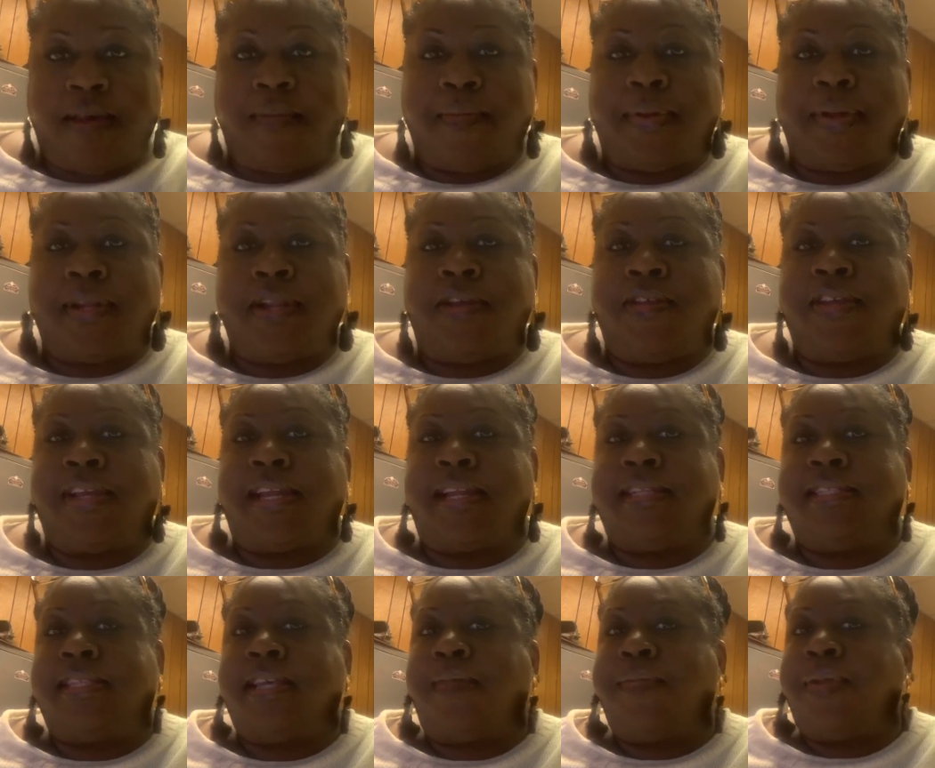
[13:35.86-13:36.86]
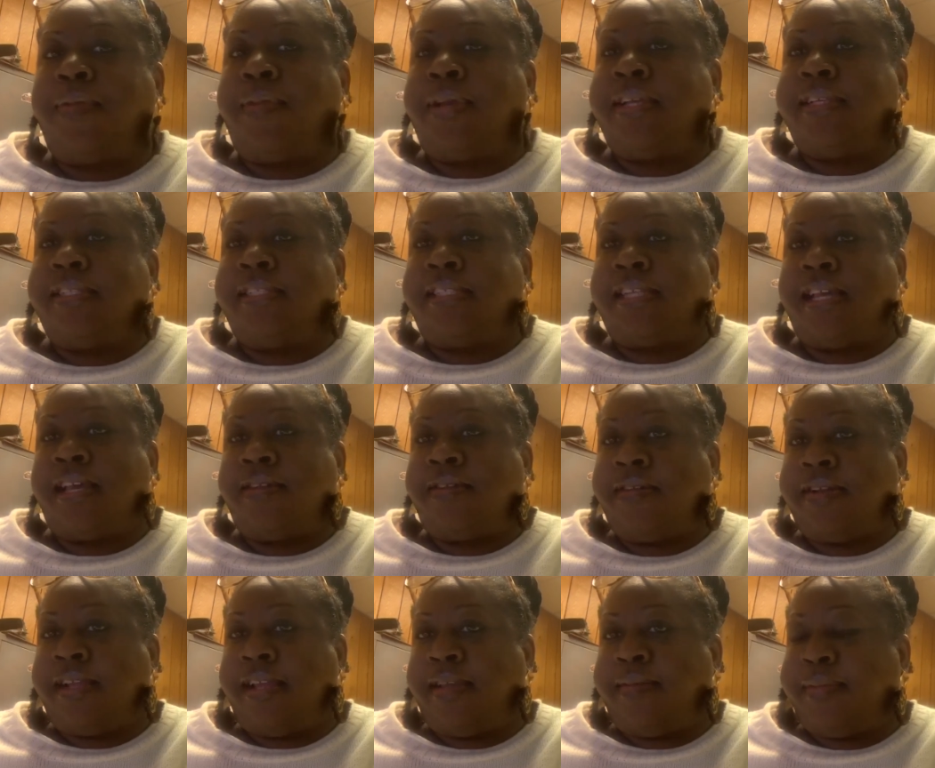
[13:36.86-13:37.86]
But no, you gotta tell me what his channel
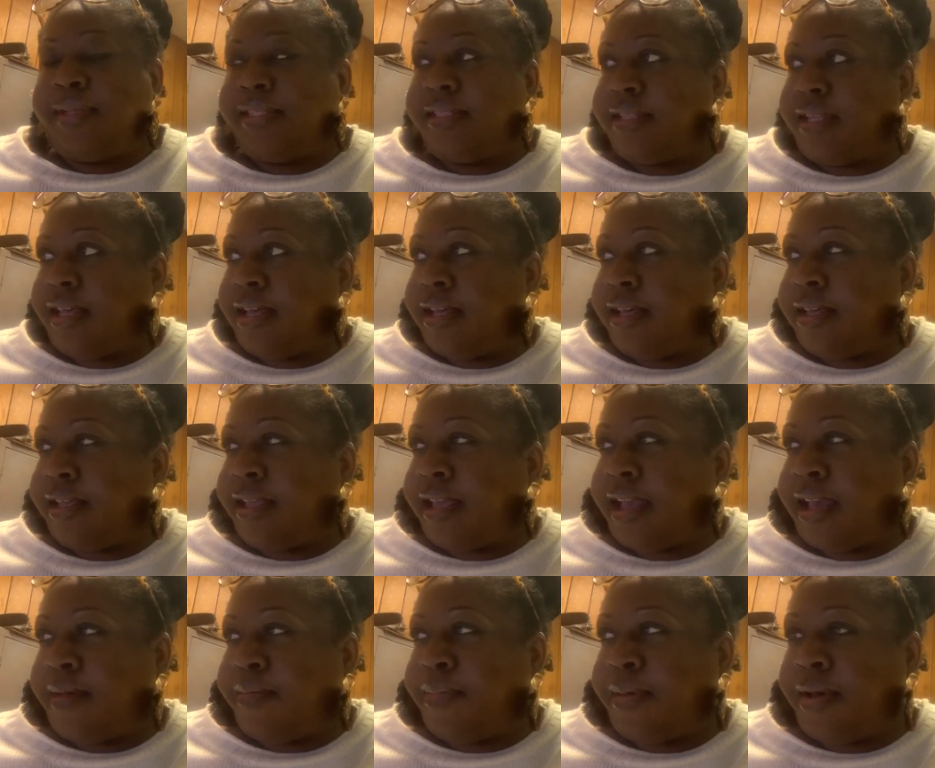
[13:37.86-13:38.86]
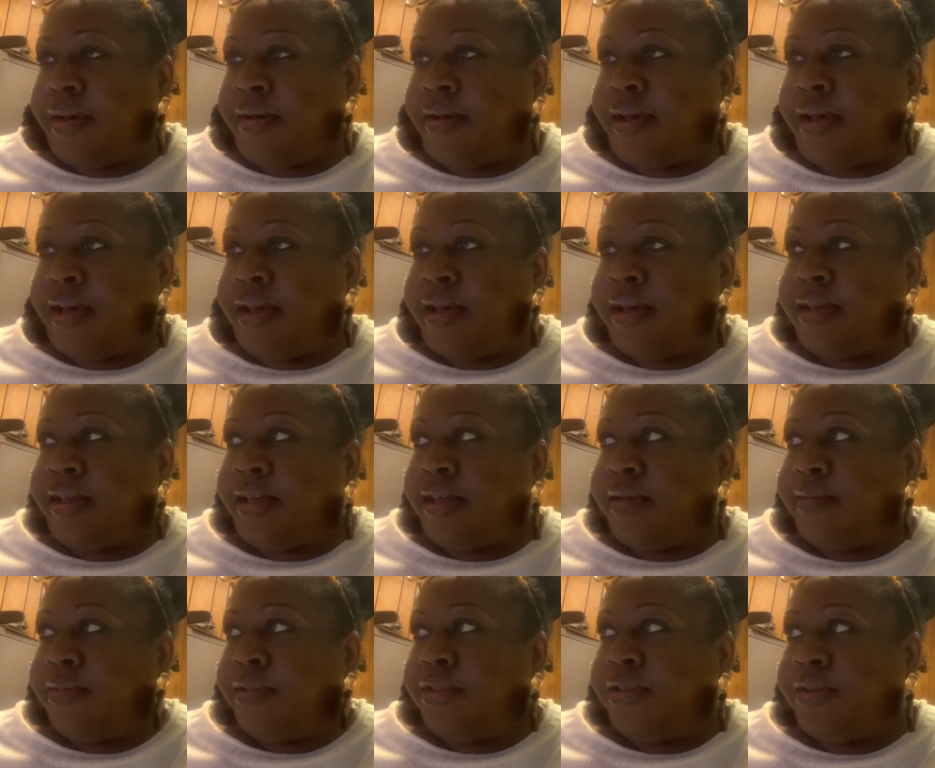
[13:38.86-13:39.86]
name is. Capo,
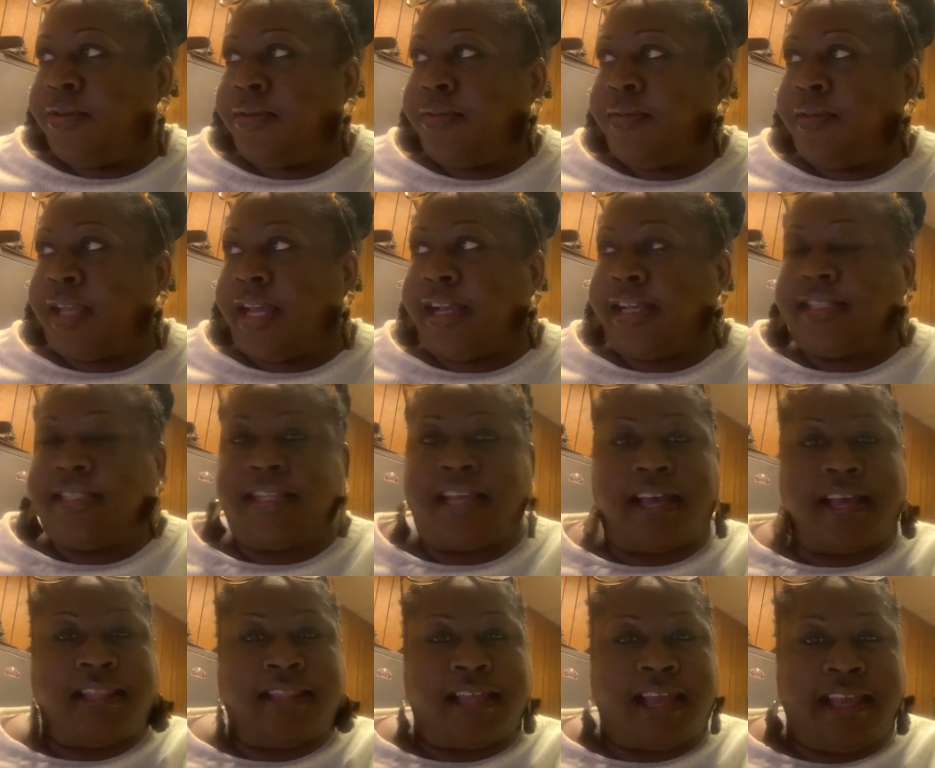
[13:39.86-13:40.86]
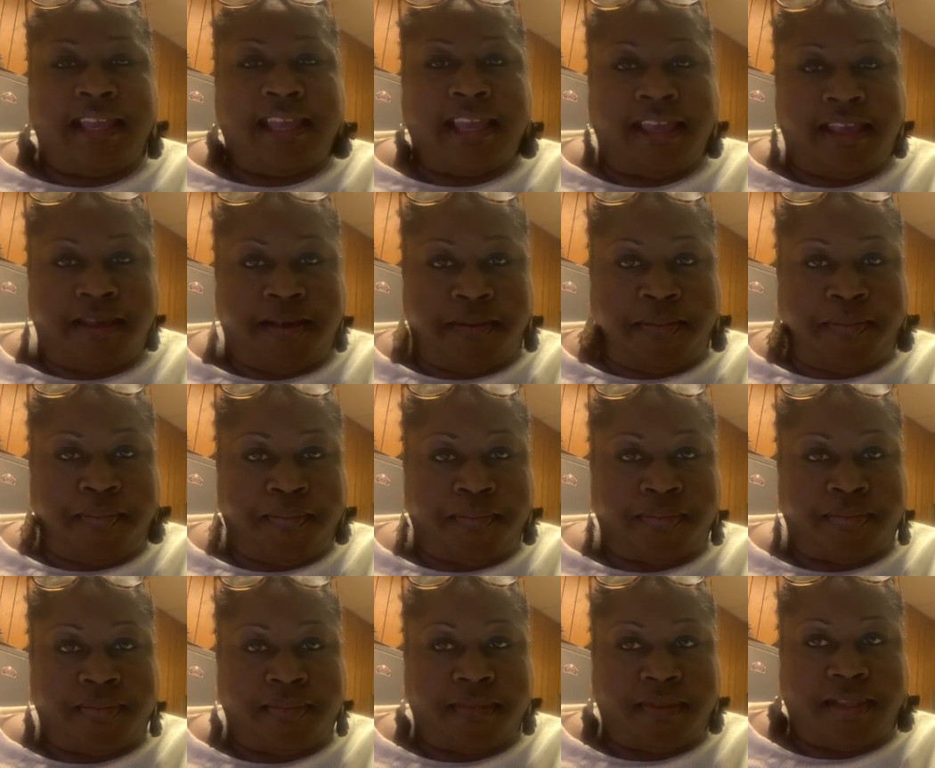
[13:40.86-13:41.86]
come through. Like I said, I like him
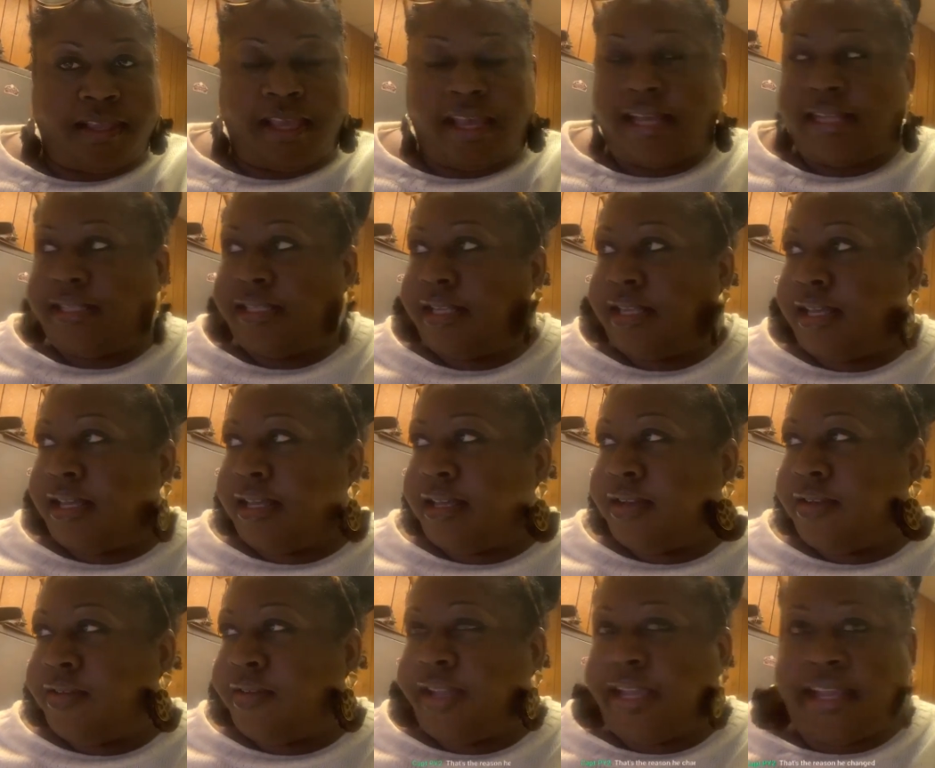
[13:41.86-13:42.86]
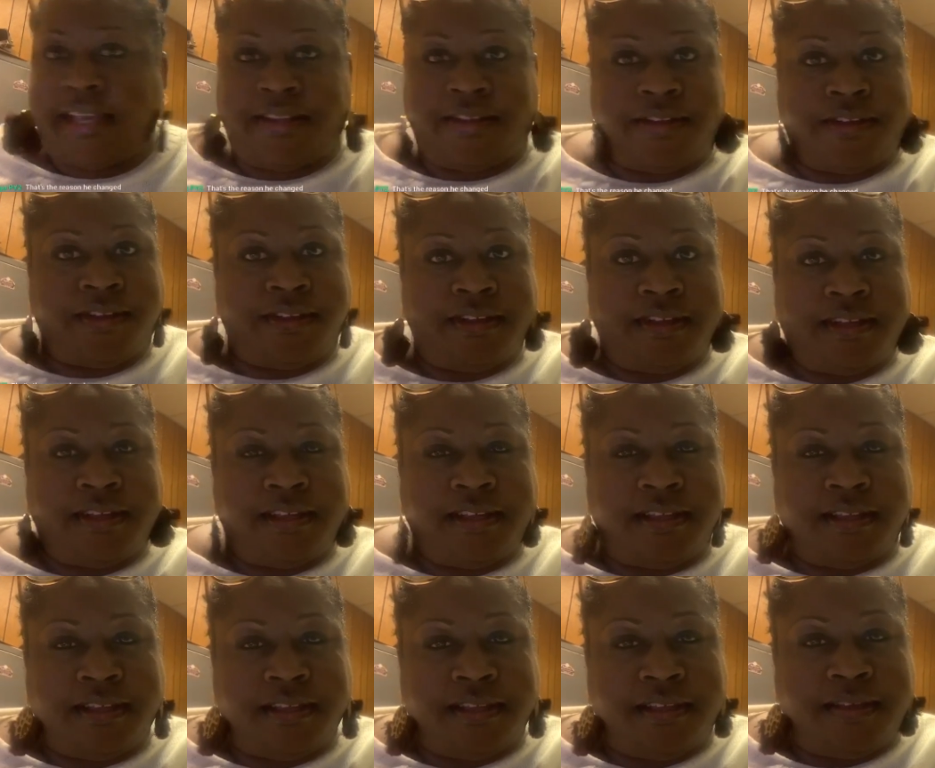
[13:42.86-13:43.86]
as a creator,
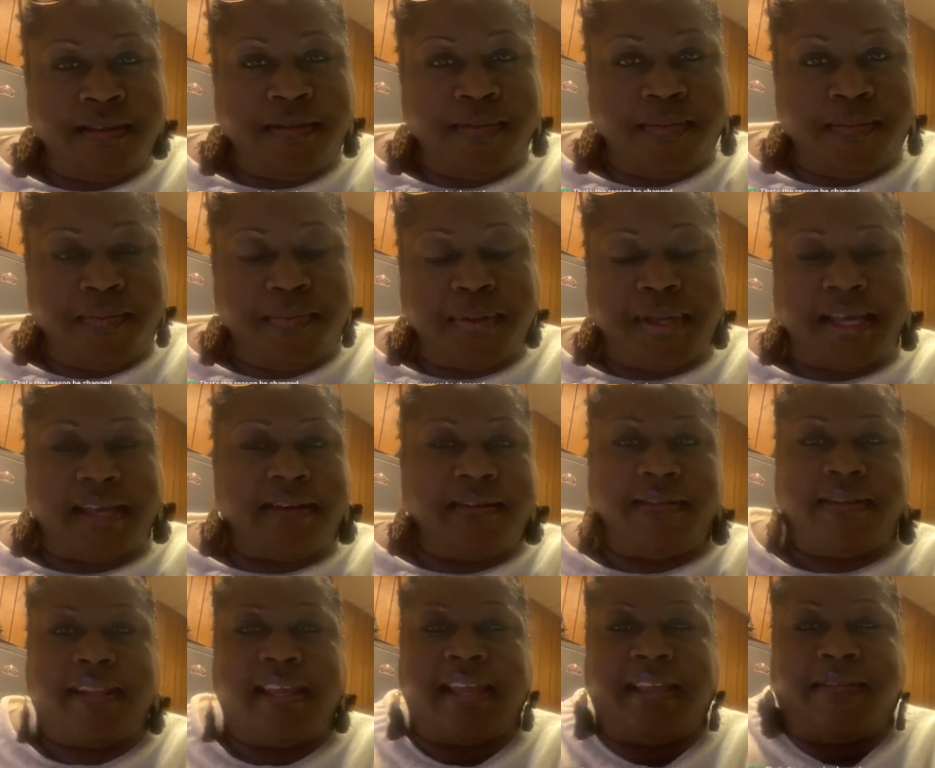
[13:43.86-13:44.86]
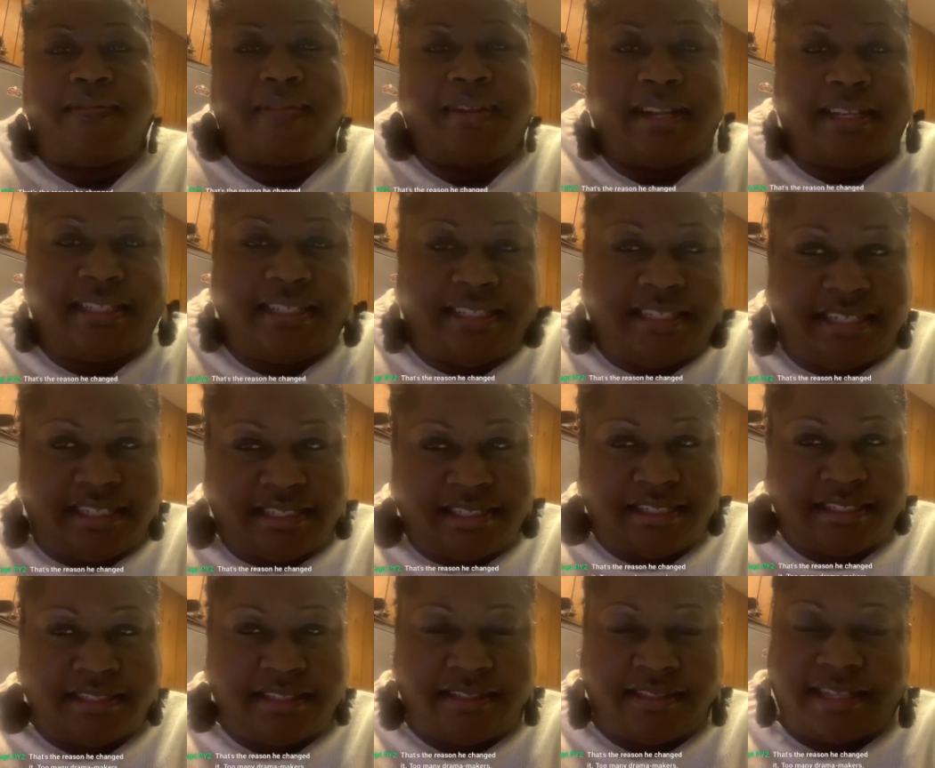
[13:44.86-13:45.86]
but I don't like when I see his.